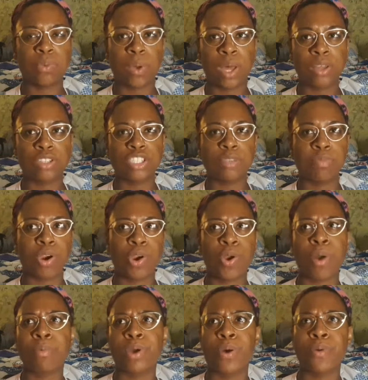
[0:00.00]
well, tomorrow
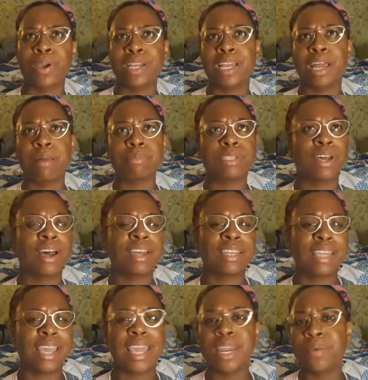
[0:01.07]
I'm going up to Honda
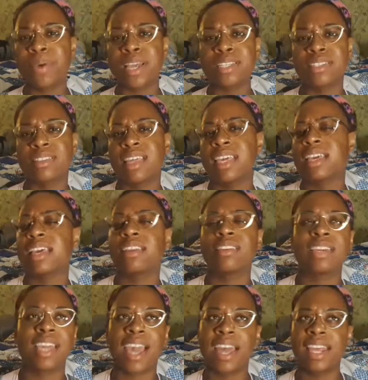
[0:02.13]
anyway, so they can
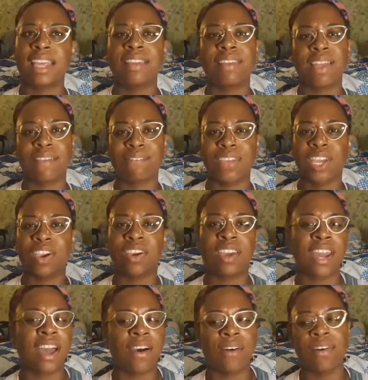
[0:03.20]
look at it and like figure it
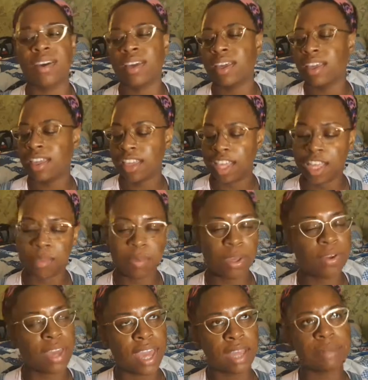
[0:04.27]
out. It'll be
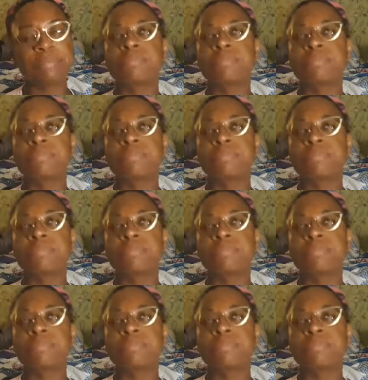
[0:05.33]
okay.